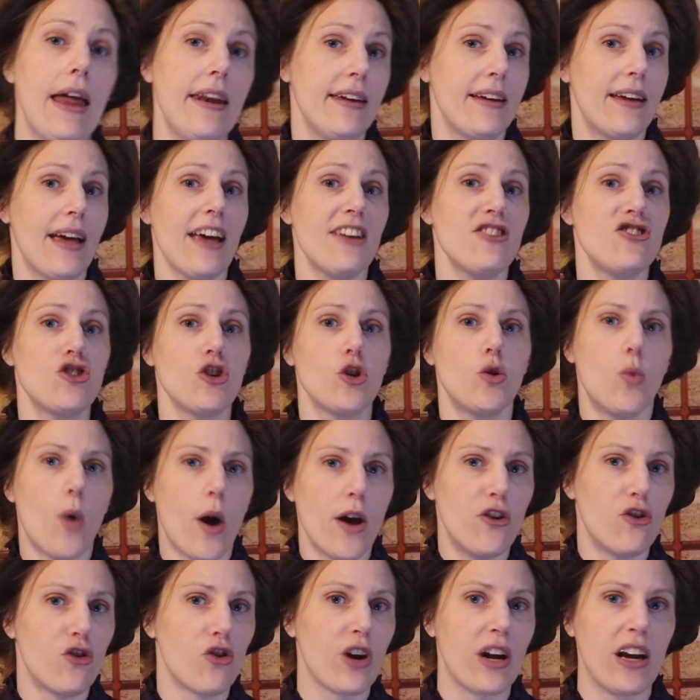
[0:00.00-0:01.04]
And in case you're
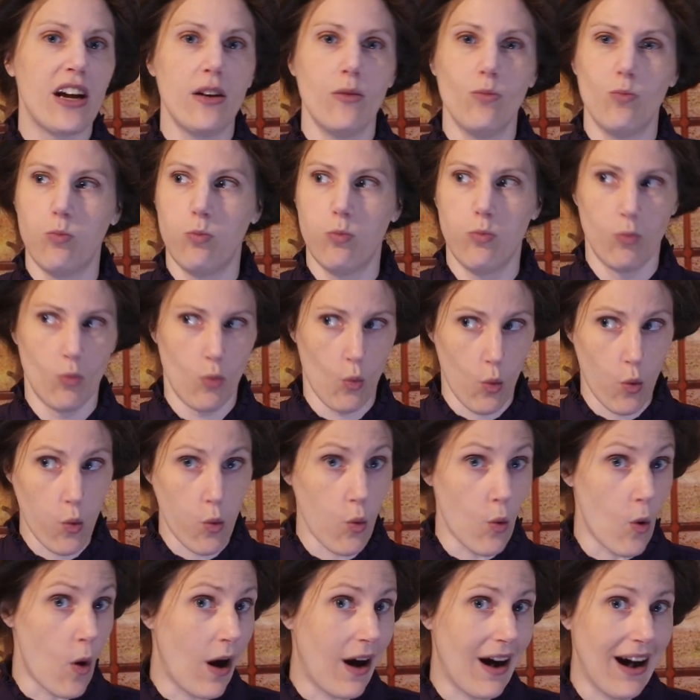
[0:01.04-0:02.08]
wondering
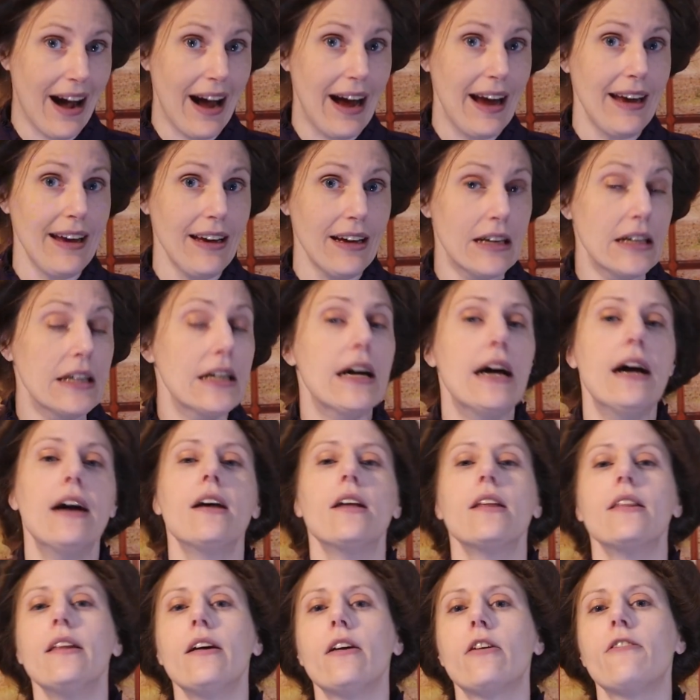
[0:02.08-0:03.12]
why,
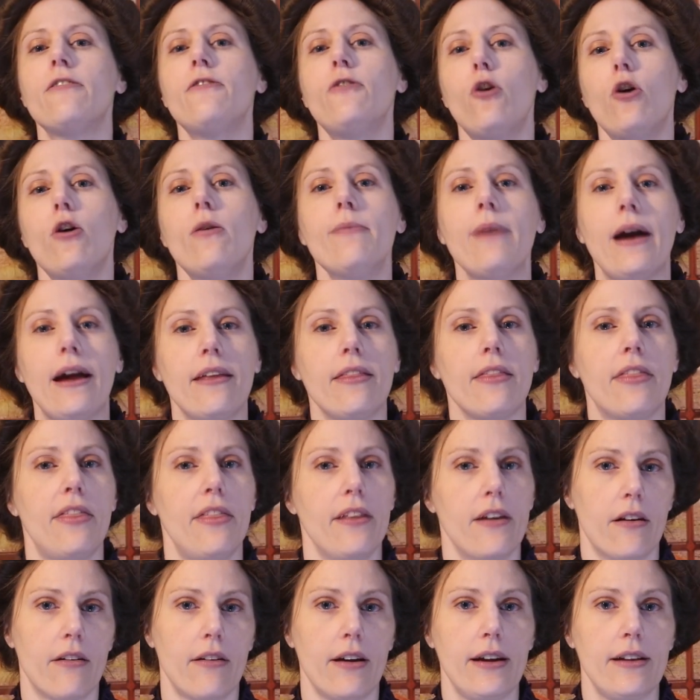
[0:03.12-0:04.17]
there are four main
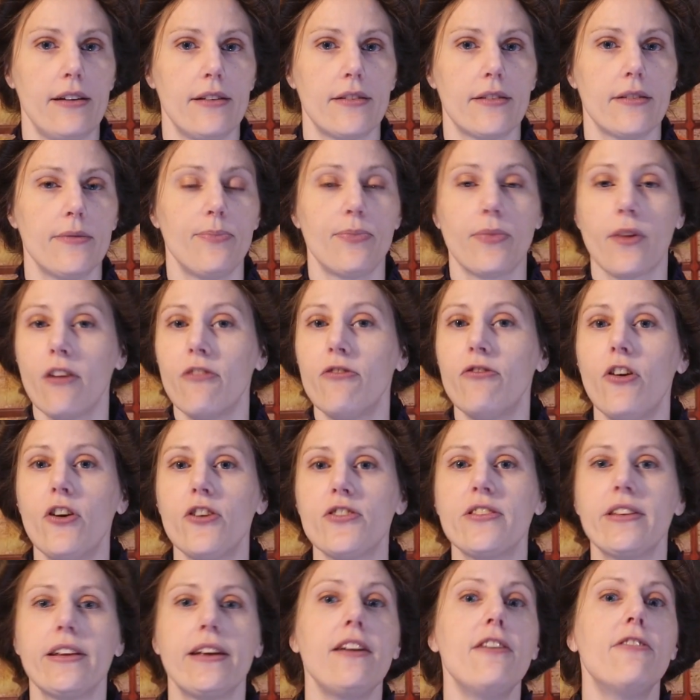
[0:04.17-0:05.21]
theories.
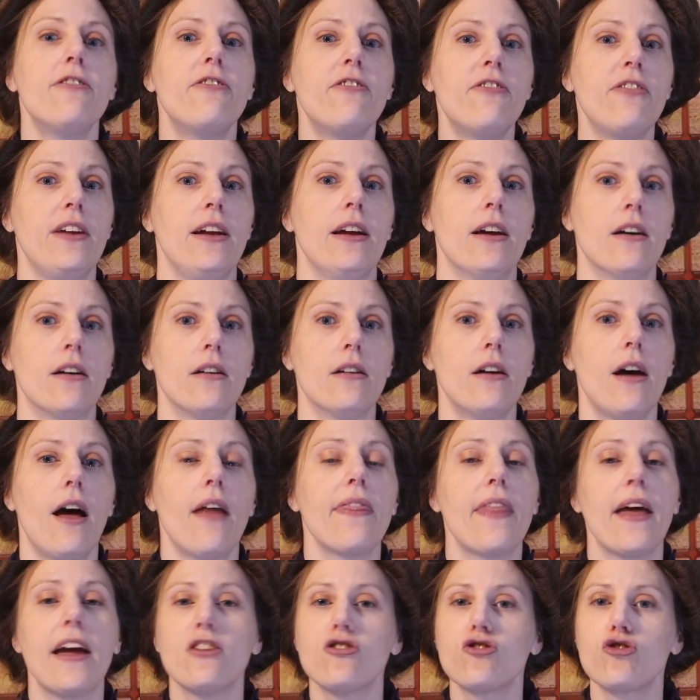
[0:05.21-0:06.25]
Firstly, fear.
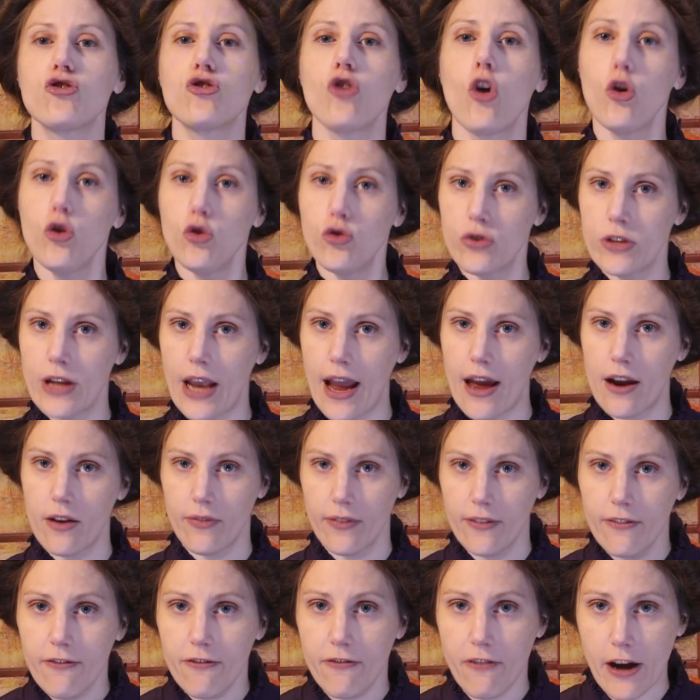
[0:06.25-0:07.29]
They are so scared
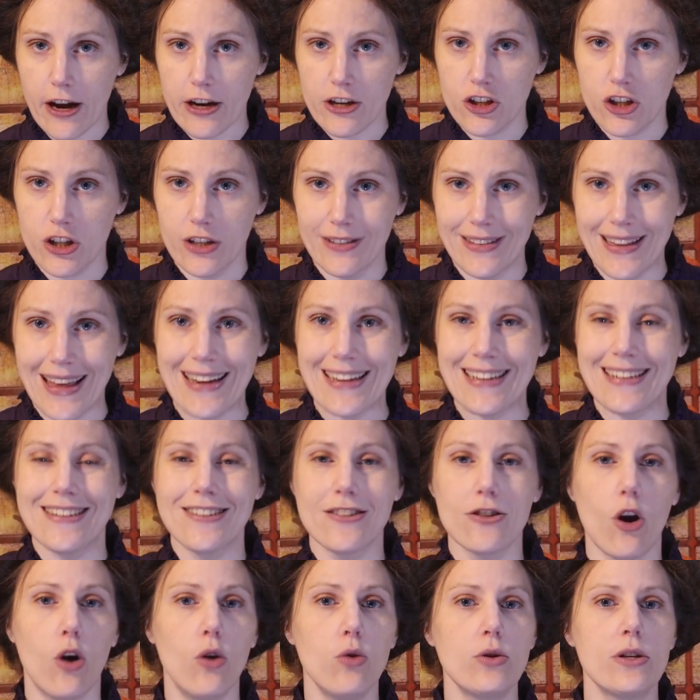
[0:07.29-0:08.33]
of infection that it
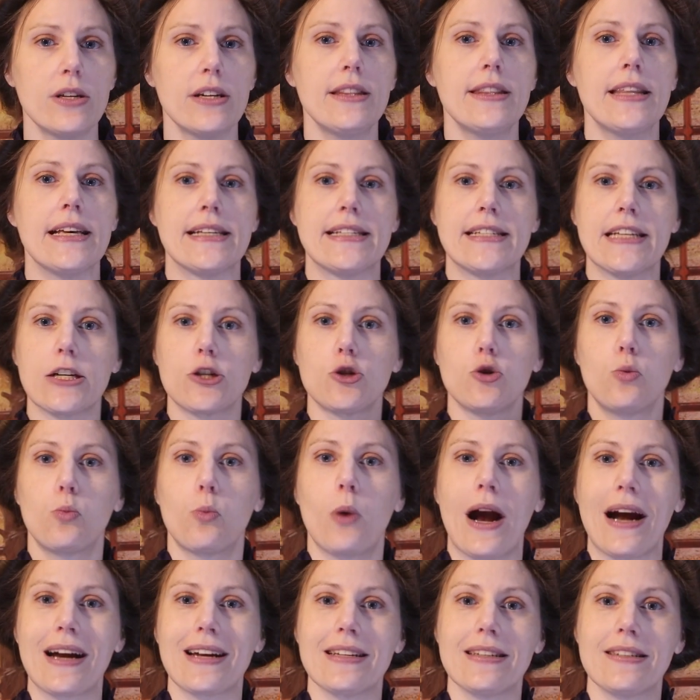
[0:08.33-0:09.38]
has altered their sexual
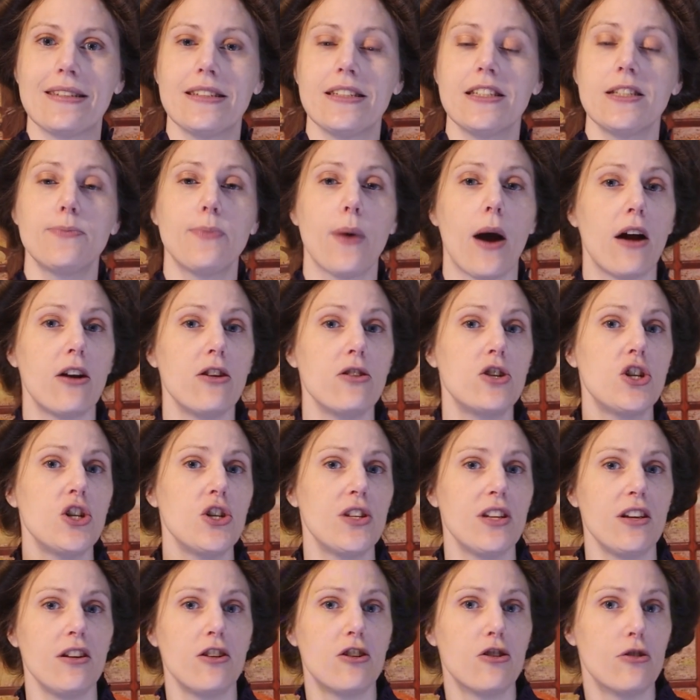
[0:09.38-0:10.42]
practices by
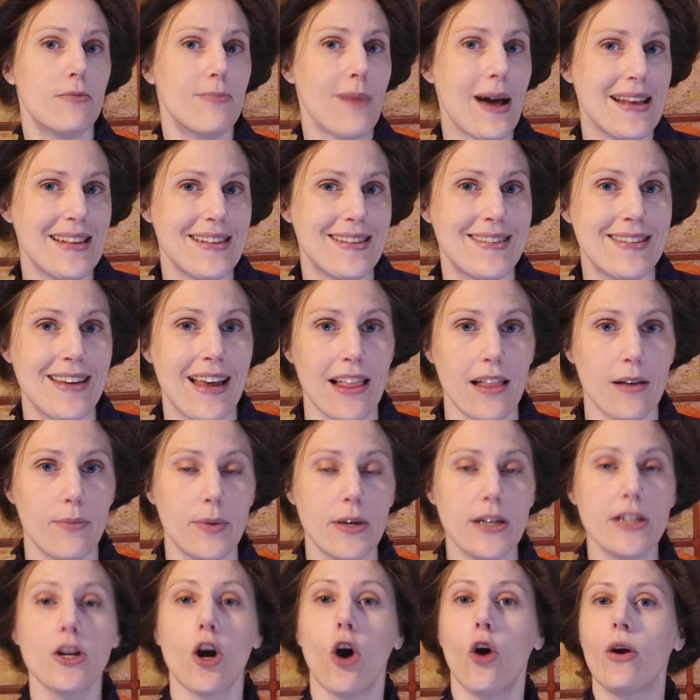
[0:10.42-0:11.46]
choosing to remain
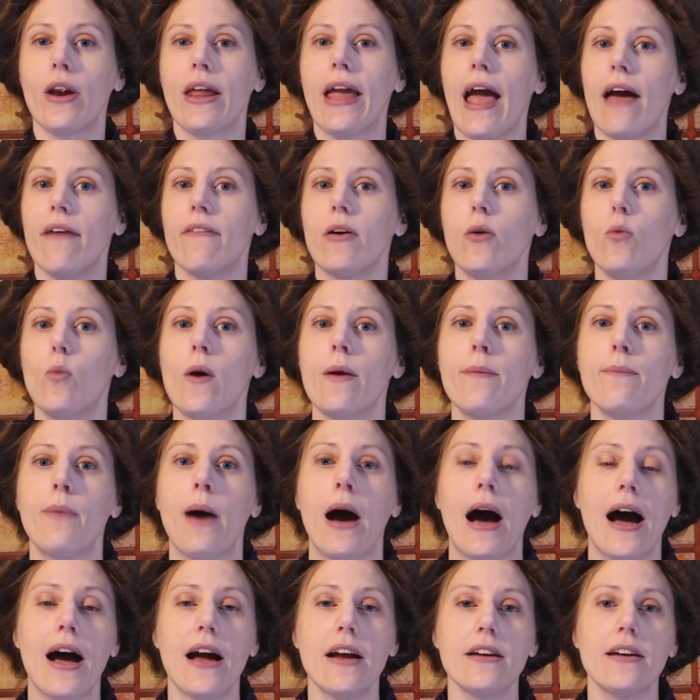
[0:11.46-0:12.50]
celibate, only having one
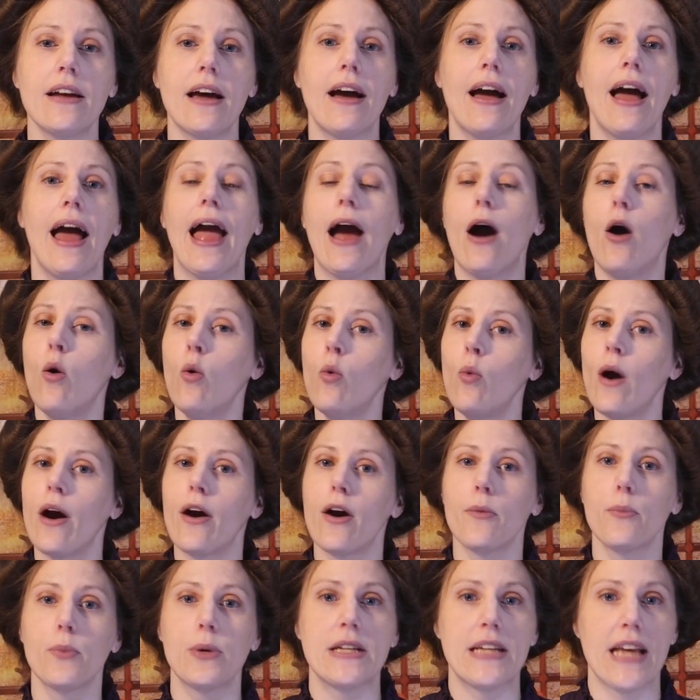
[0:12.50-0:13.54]
partner, or
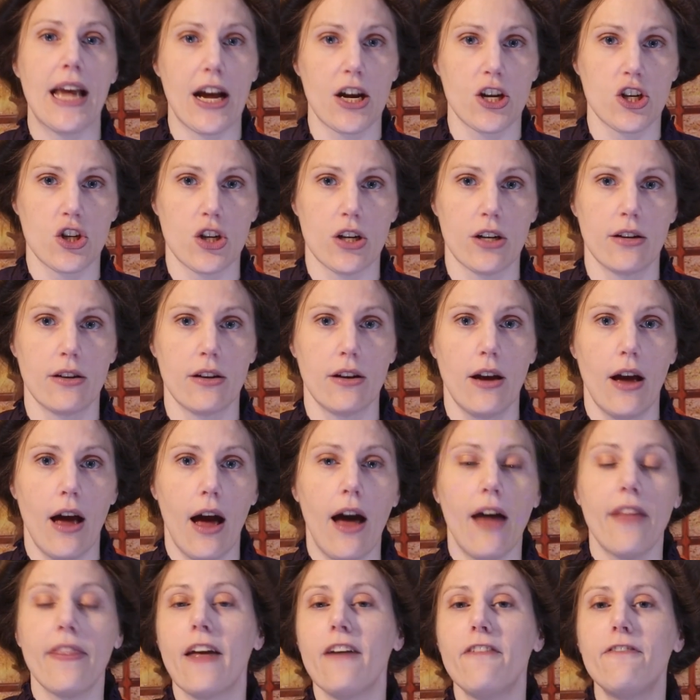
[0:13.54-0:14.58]
wearing protection.
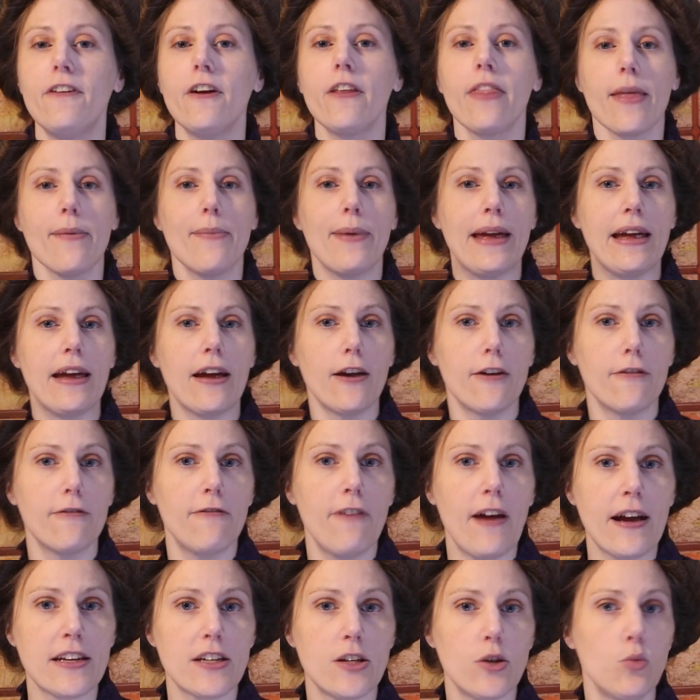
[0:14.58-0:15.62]
They feel that being
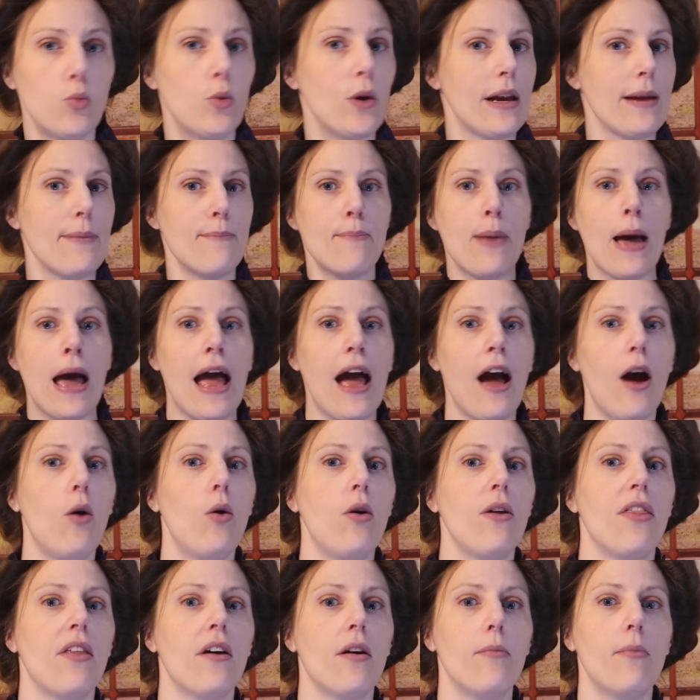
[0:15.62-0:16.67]
infected will
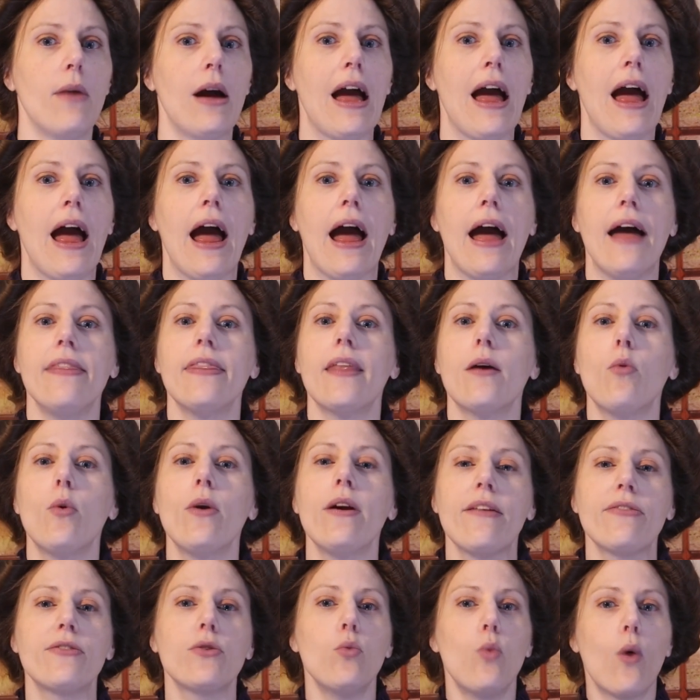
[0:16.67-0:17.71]
empower them and they
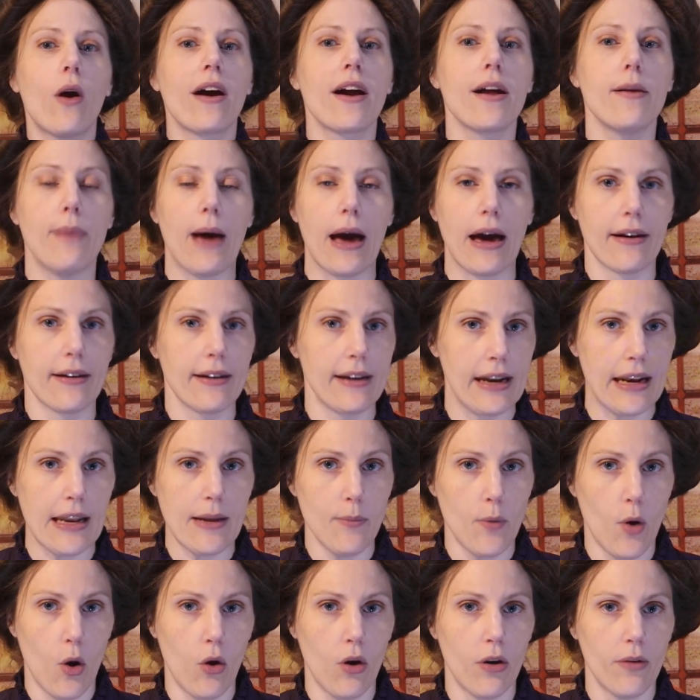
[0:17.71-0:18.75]
won't have to worry about it
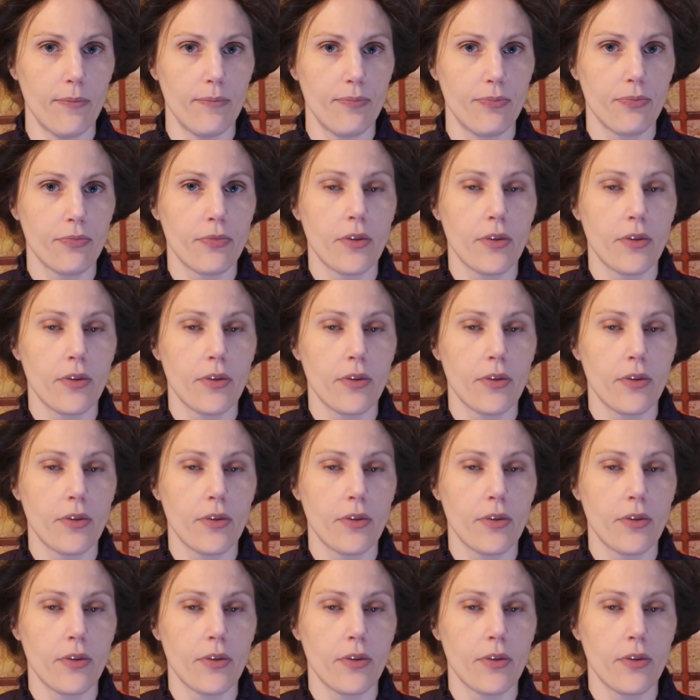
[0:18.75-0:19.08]
anymore.